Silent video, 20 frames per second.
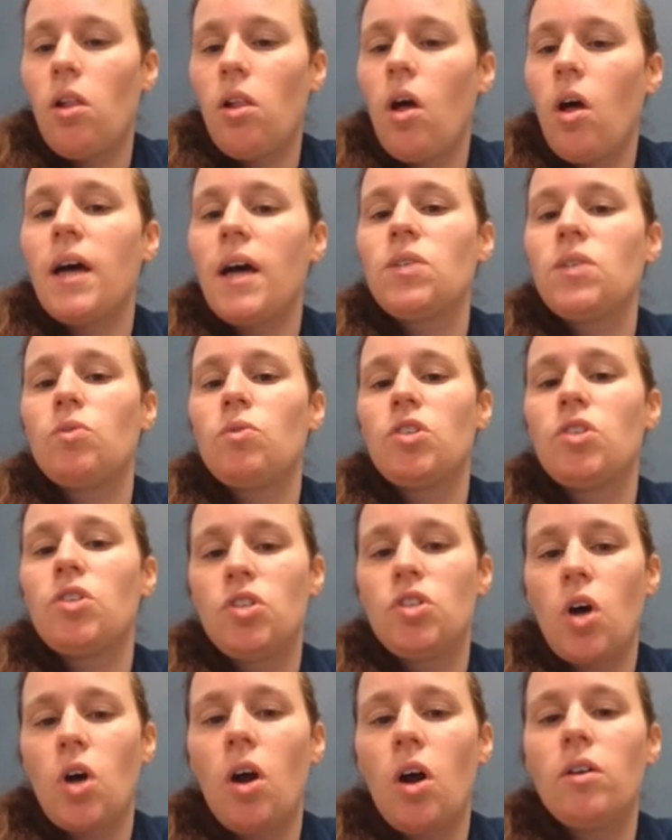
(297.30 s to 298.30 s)
clause will
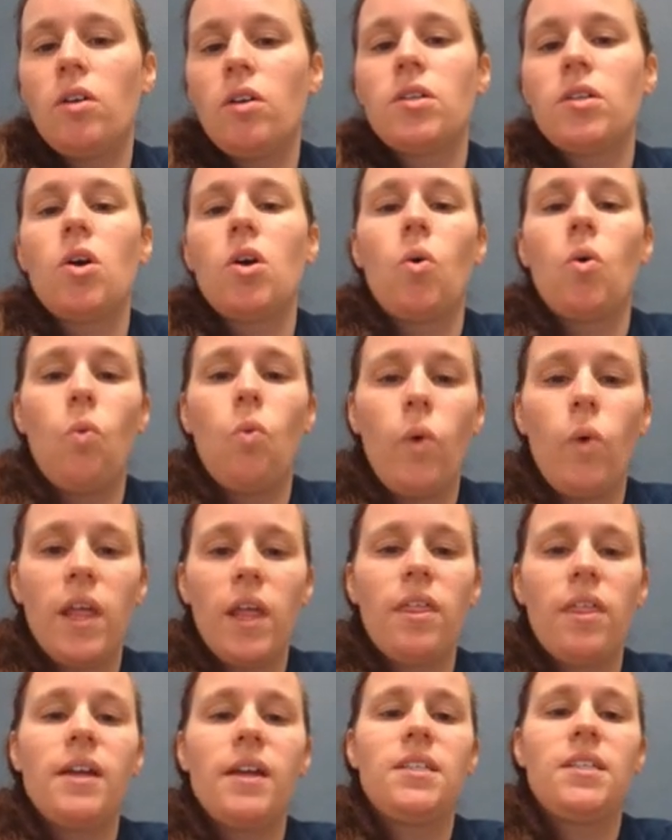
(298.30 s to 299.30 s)
start
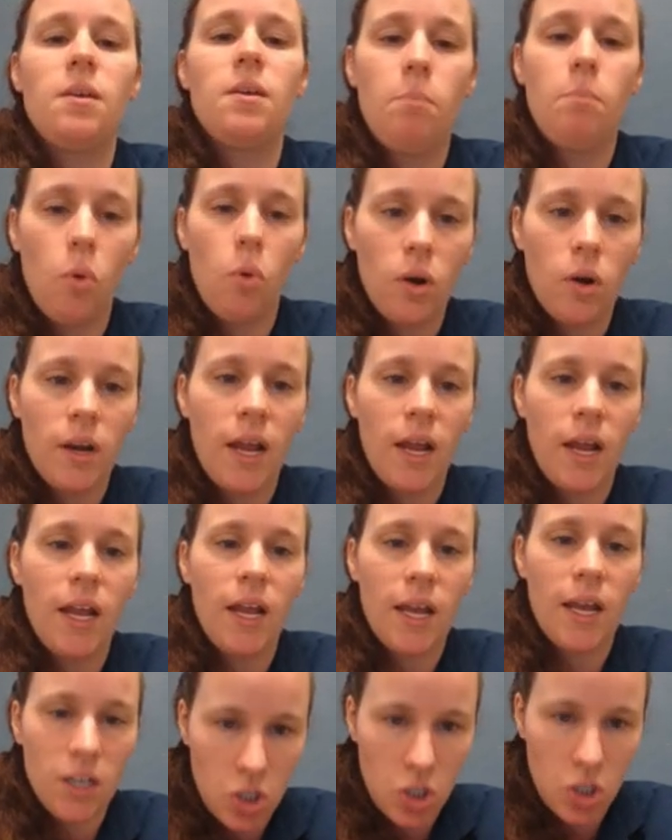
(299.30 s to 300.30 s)
with a
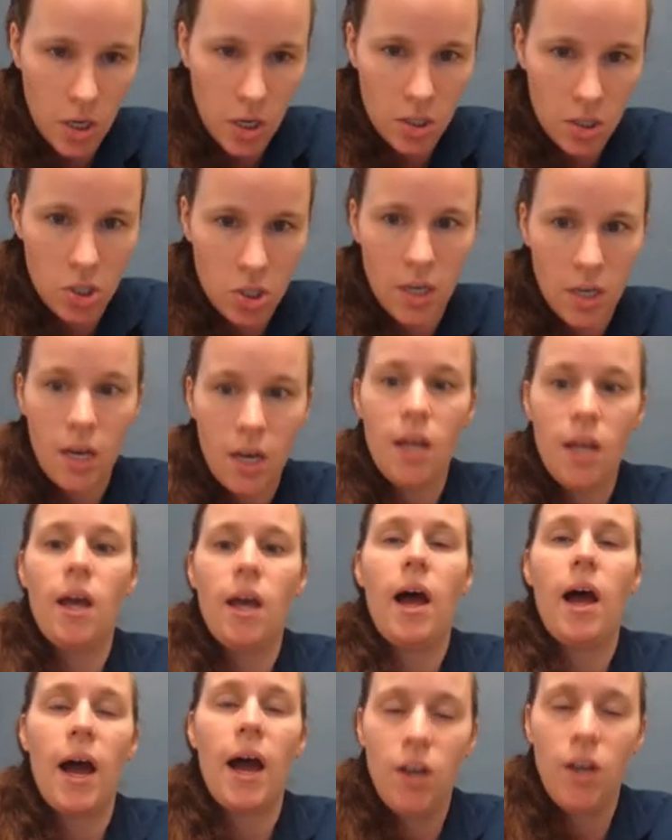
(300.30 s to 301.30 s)
subordinating conjunction.
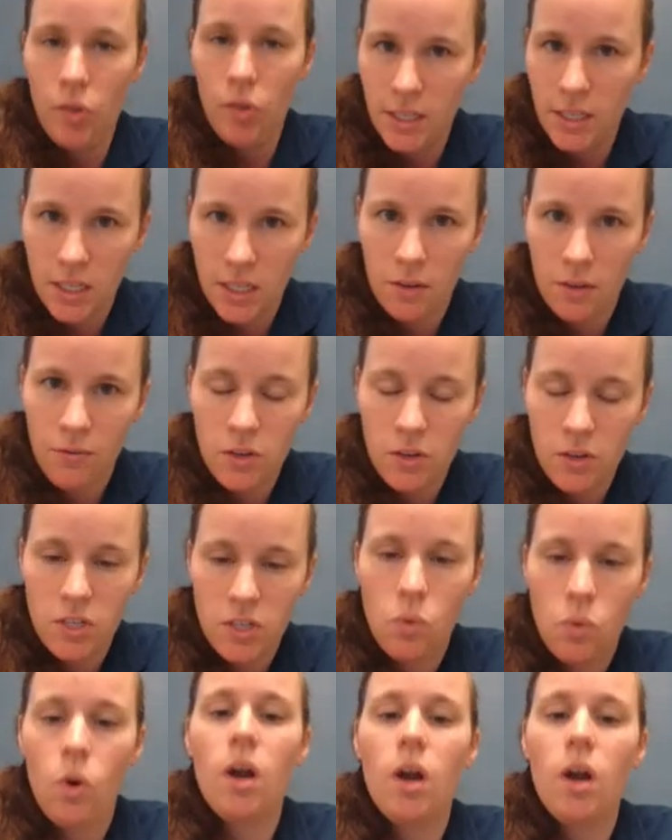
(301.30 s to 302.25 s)
I know that's a confusing